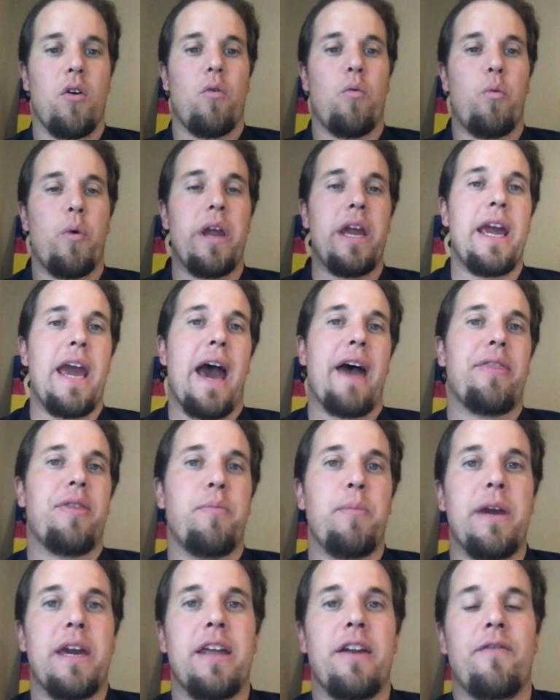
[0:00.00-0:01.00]
We, at the
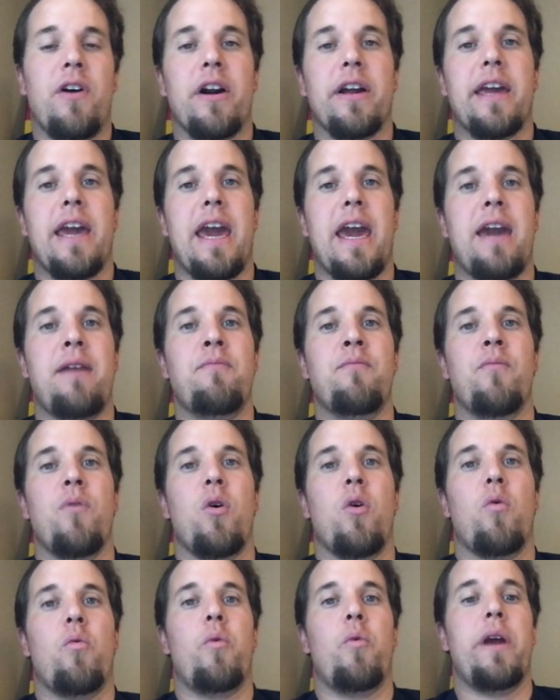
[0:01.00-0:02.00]
beginning of our game,
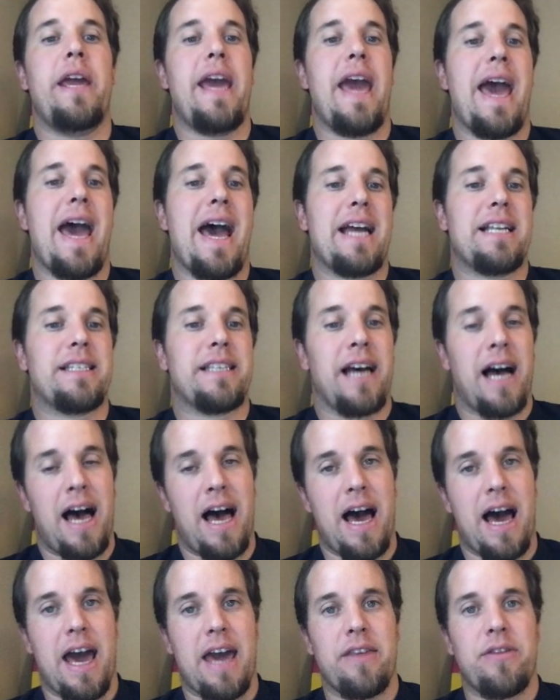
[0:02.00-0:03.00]
we had
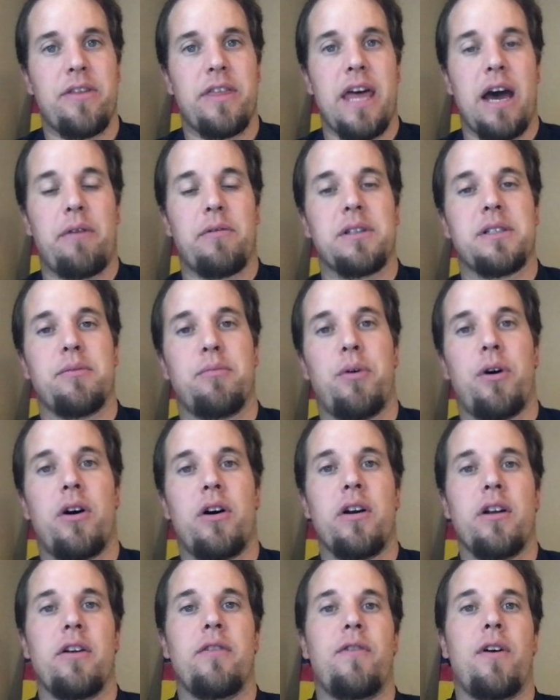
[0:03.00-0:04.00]
tithe. That was a
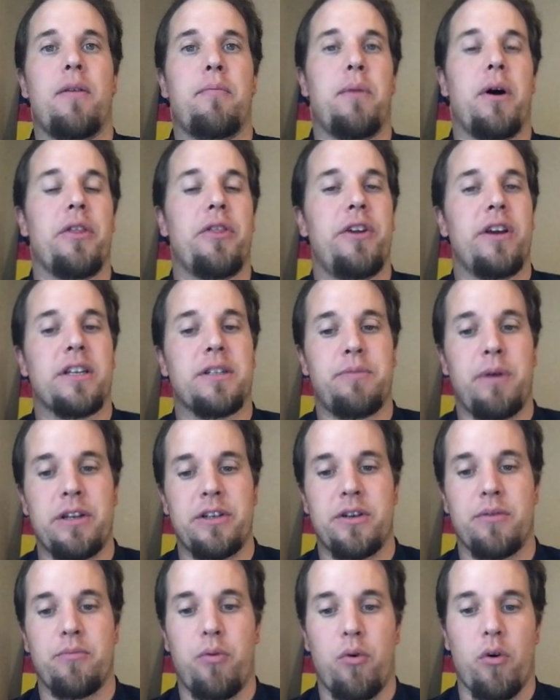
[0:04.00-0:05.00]
part of our monthly expense
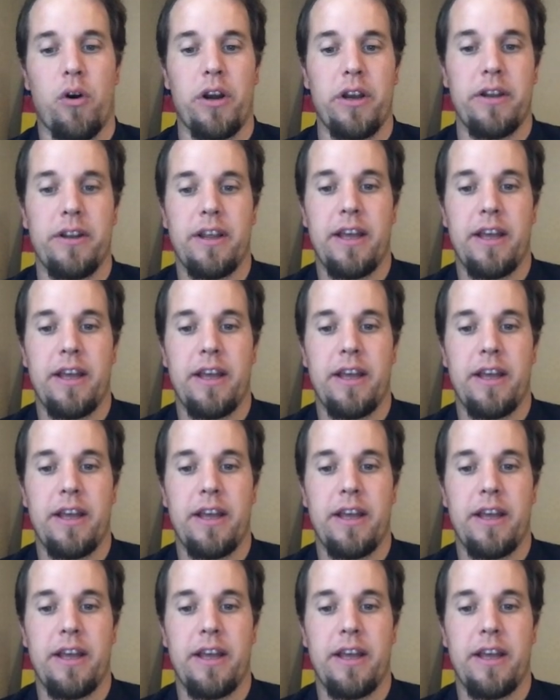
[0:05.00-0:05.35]
report.